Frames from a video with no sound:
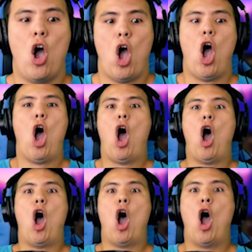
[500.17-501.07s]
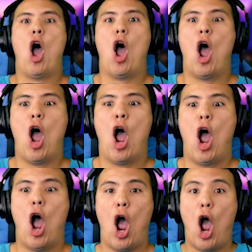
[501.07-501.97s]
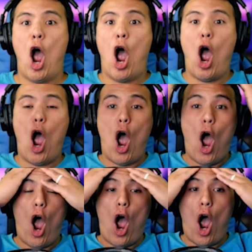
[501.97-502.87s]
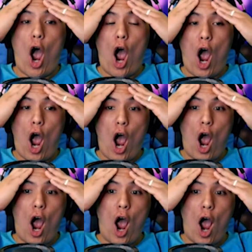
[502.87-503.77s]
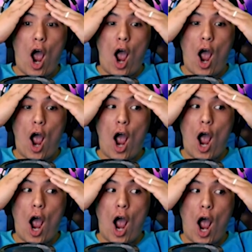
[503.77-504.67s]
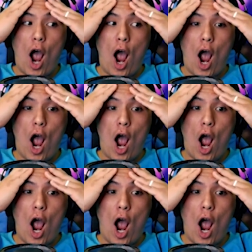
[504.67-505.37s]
No one is speaking in this clip.